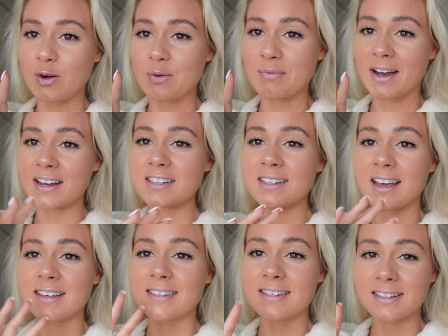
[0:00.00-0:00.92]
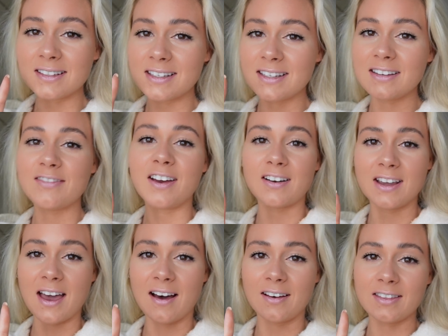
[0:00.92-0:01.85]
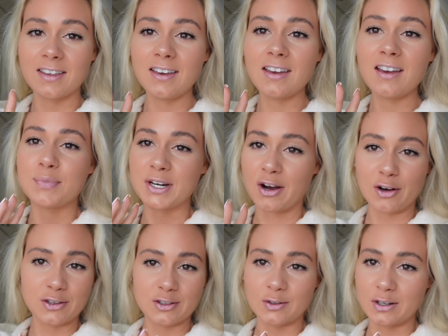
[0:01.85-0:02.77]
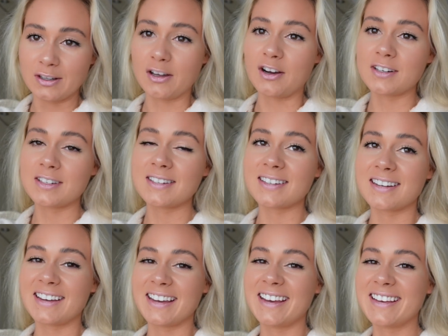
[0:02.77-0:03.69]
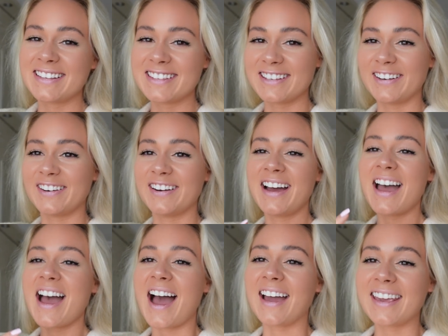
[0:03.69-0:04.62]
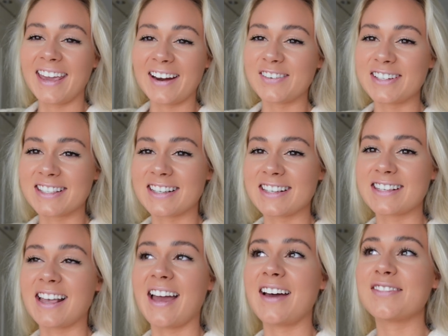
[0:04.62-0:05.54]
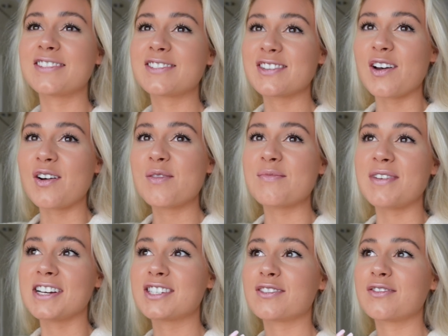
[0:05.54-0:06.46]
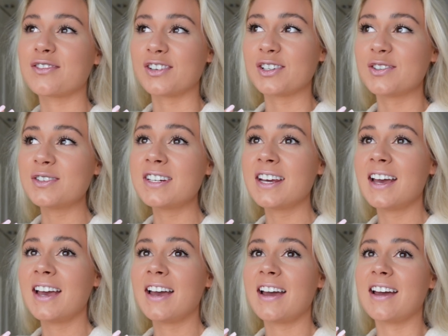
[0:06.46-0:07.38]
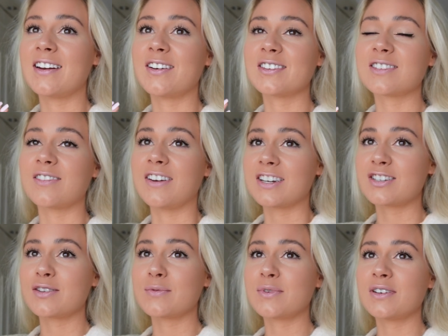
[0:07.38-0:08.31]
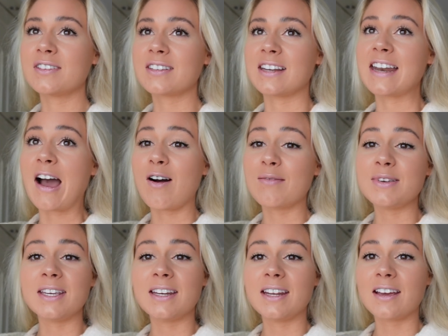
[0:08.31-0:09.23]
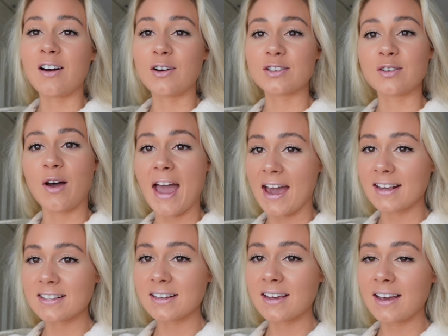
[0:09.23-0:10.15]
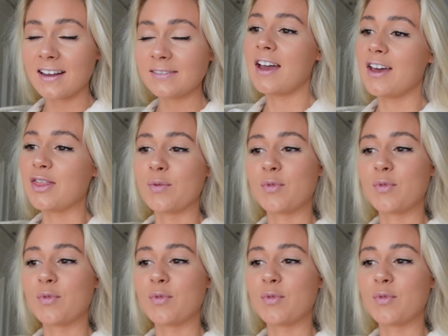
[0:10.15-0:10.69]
much. I still eat very healthy, but also a lot. So I can't resist. I have so much fruit and also vegetables, and now I'm eating also eggs again. In the